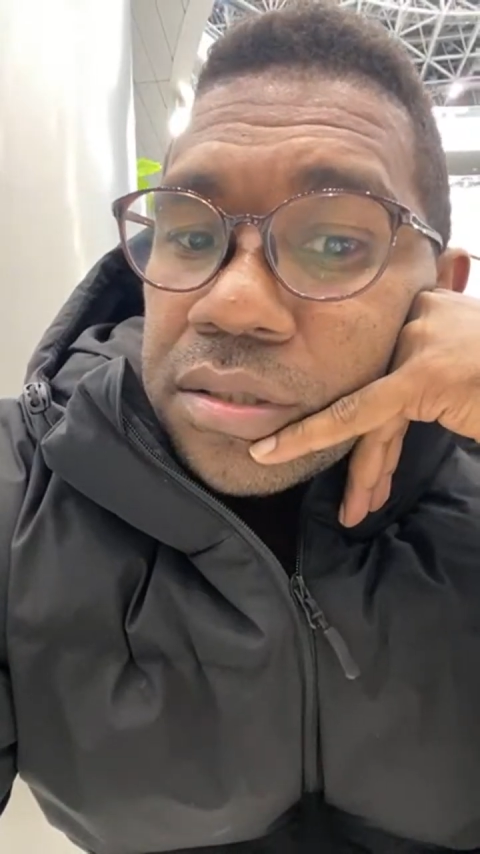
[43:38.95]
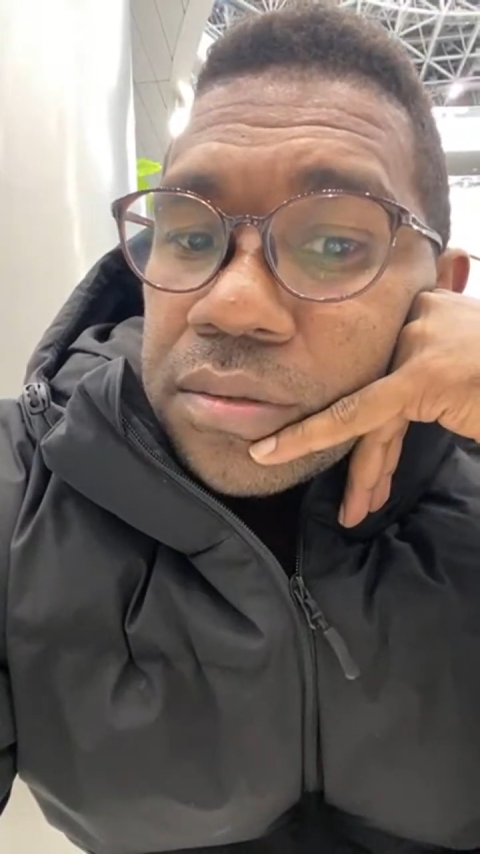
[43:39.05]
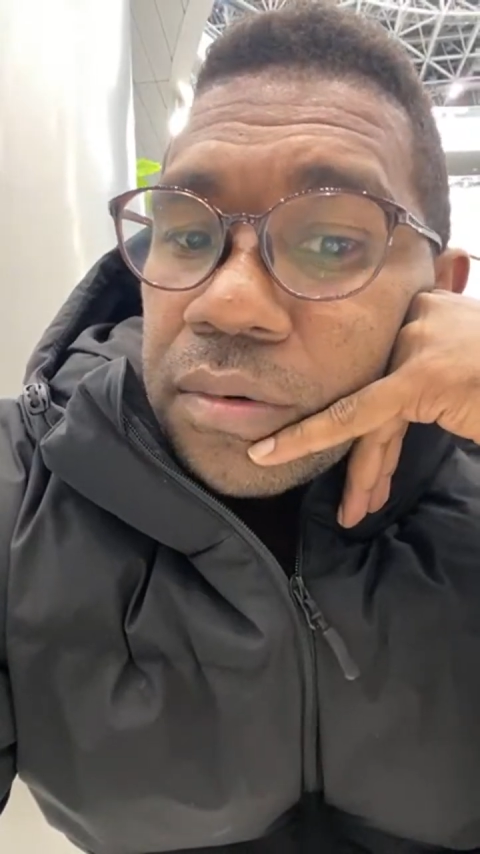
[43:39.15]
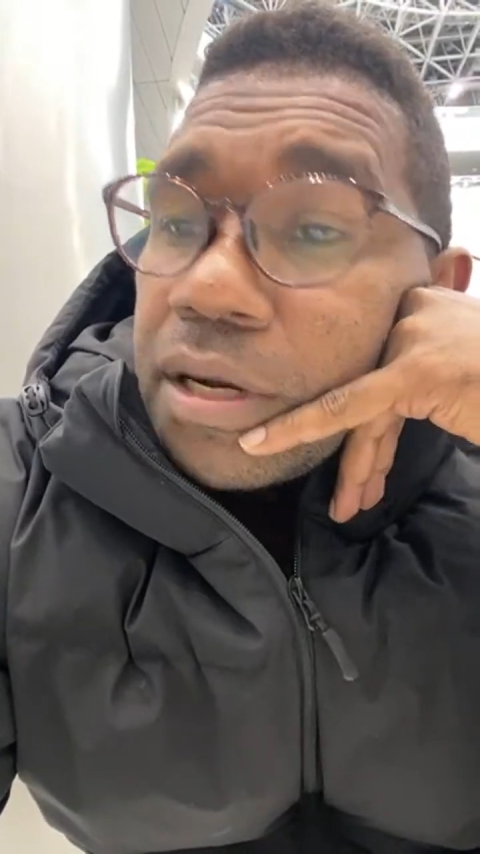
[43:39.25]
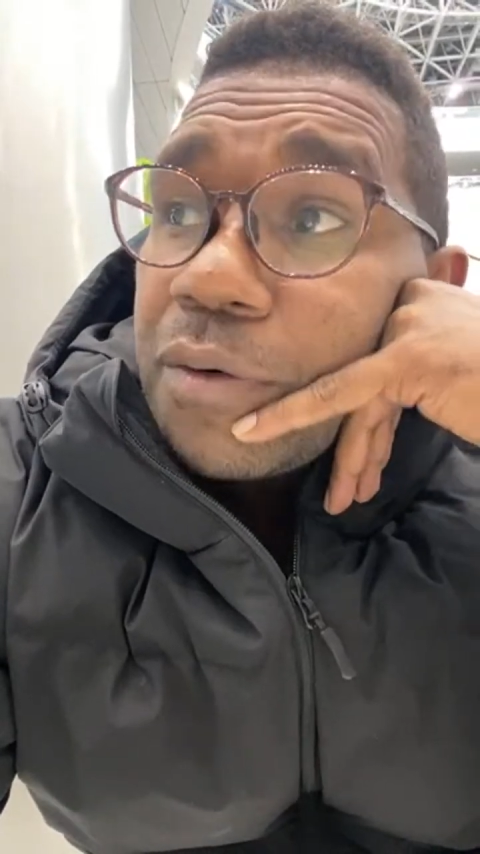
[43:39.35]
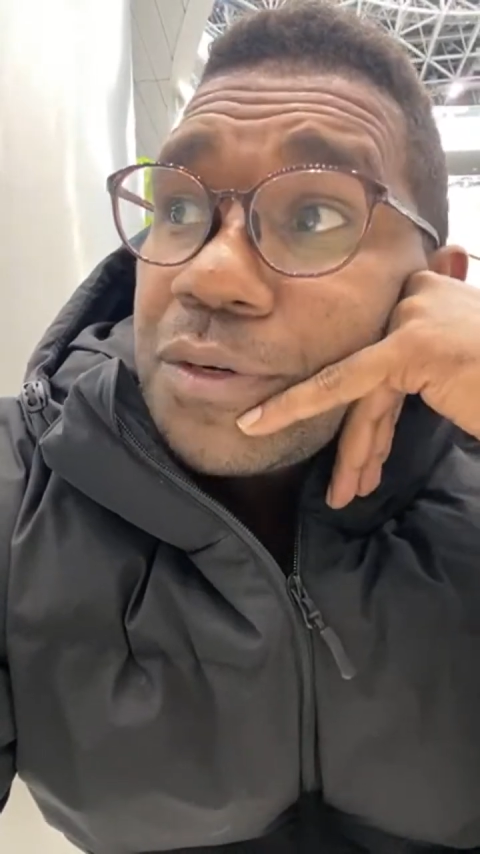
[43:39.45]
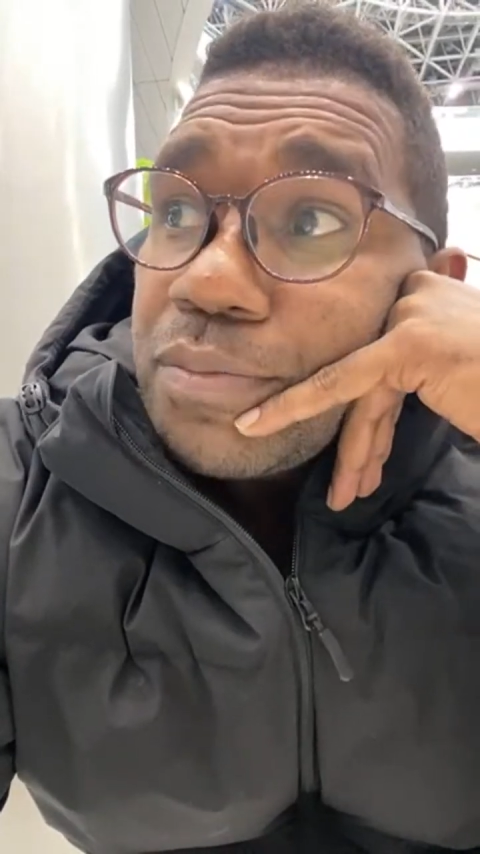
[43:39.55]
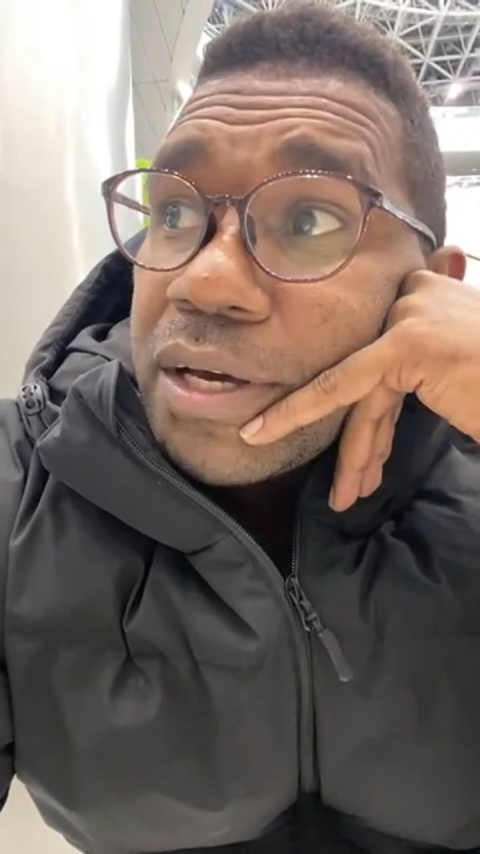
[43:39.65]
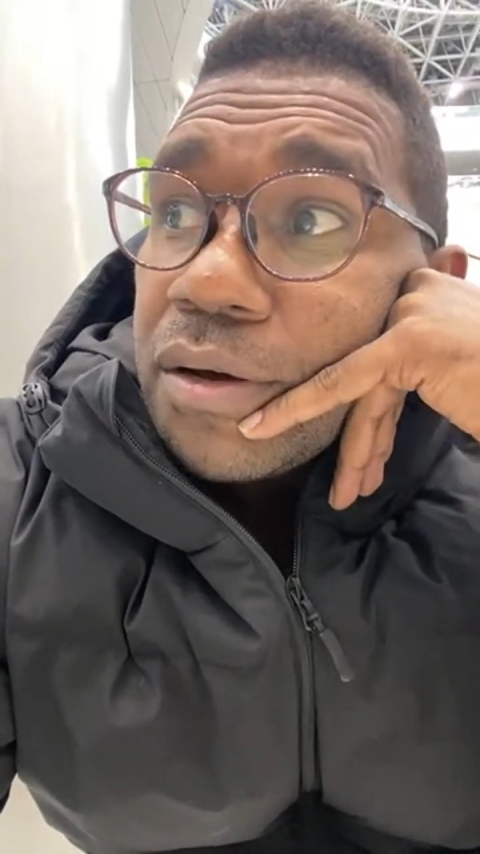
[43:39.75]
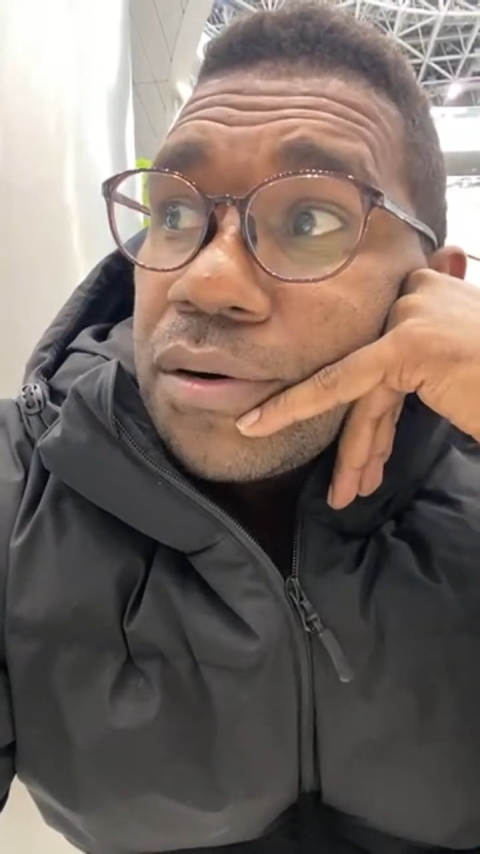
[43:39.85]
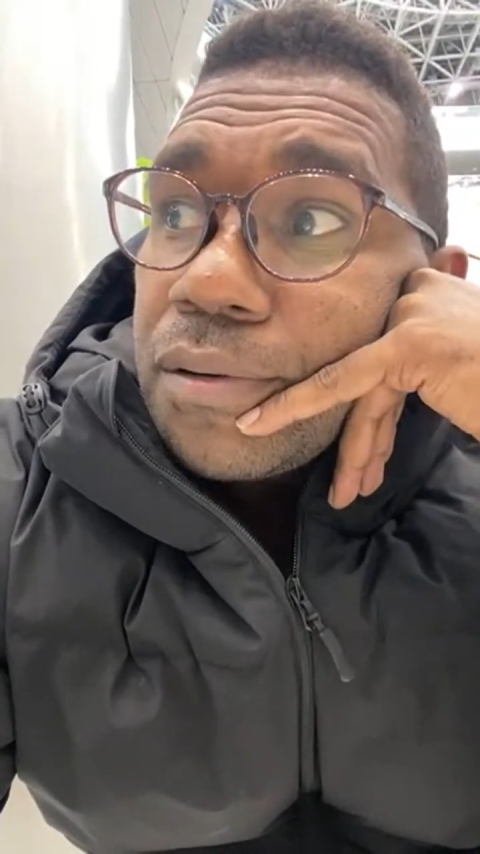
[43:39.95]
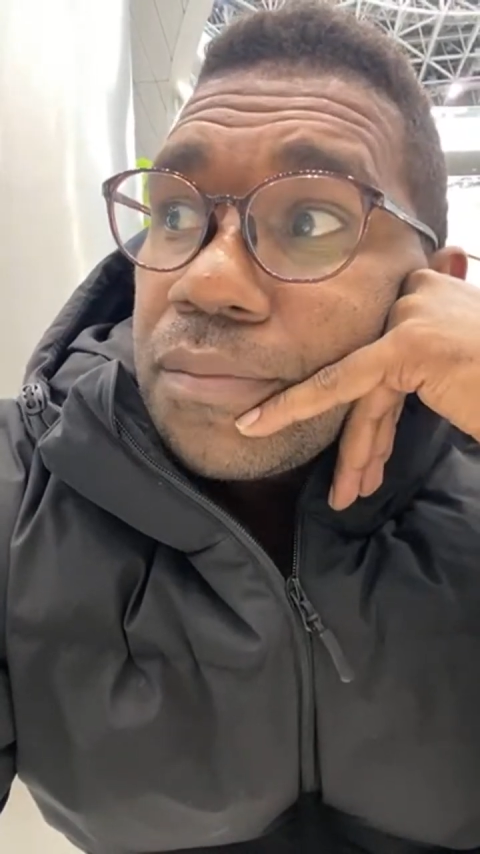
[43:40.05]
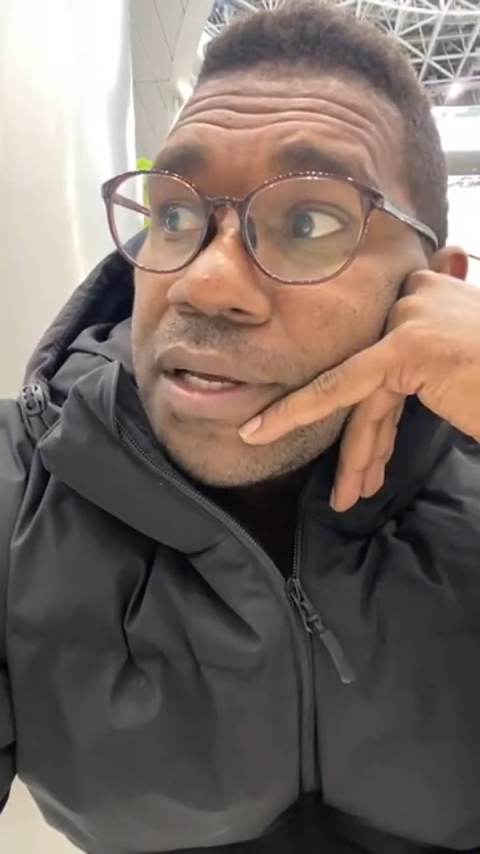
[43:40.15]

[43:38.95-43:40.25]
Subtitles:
when I was back home.